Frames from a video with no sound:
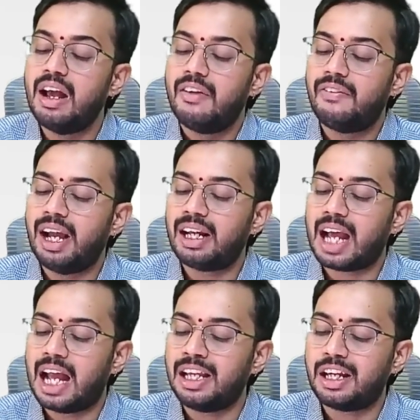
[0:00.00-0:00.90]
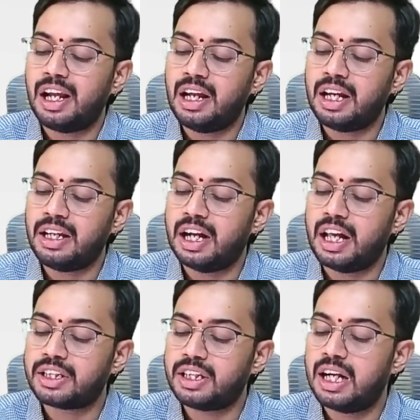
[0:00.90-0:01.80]
while calculating
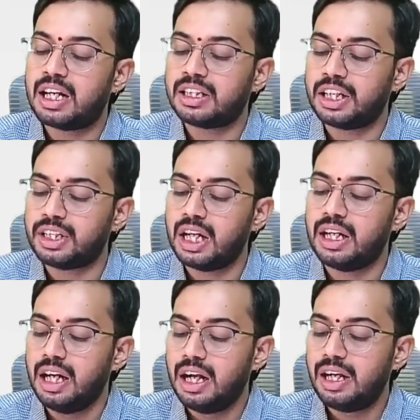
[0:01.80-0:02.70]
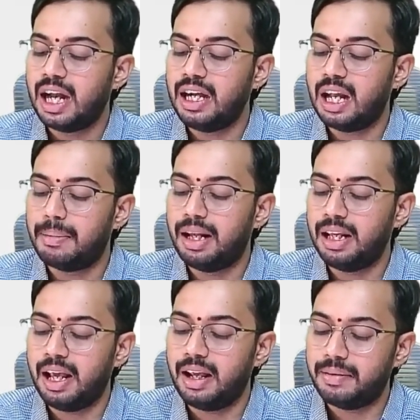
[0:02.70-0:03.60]
deduction under section
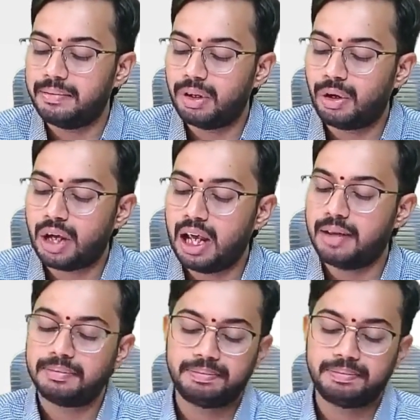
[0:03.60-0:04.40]
10AA. Okay.